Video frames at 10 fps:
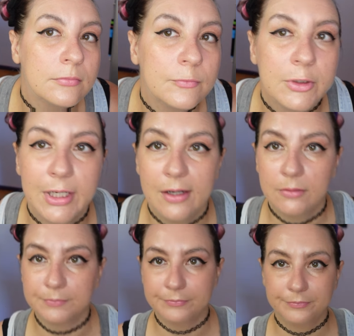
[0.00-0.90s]
For
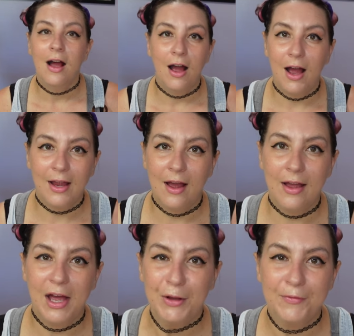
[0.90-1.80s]
now. I
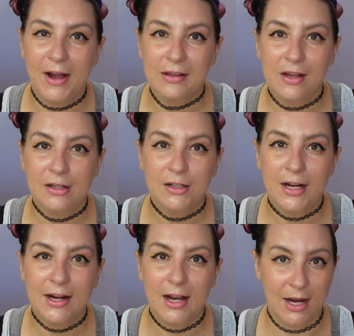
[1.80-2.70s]
got e.l.f. eyeliner
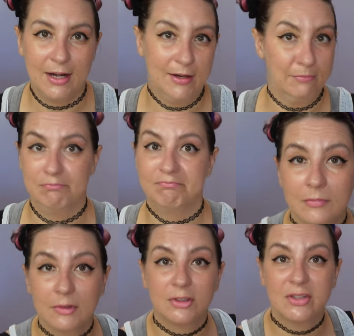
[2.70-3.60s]
and I hate it.
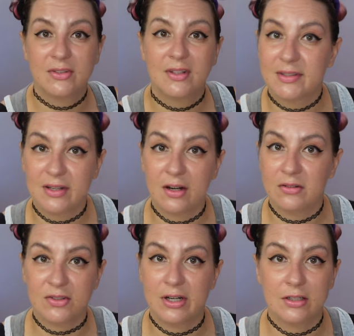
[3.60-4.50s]
Just, it's gonna go
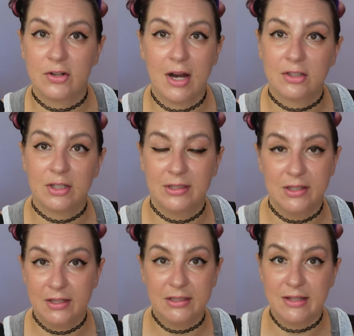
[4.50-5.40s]
straight in the trash.
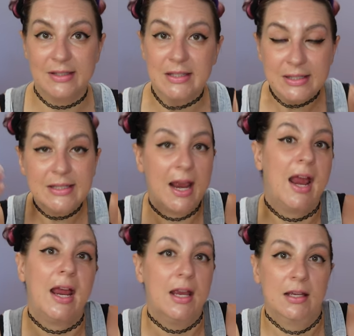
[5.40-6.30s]
It doesn't
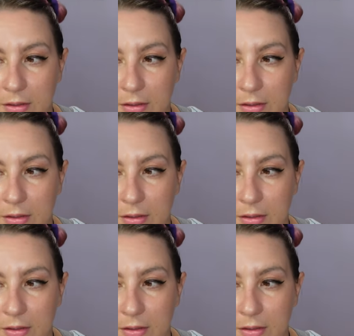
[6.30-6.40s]
stay.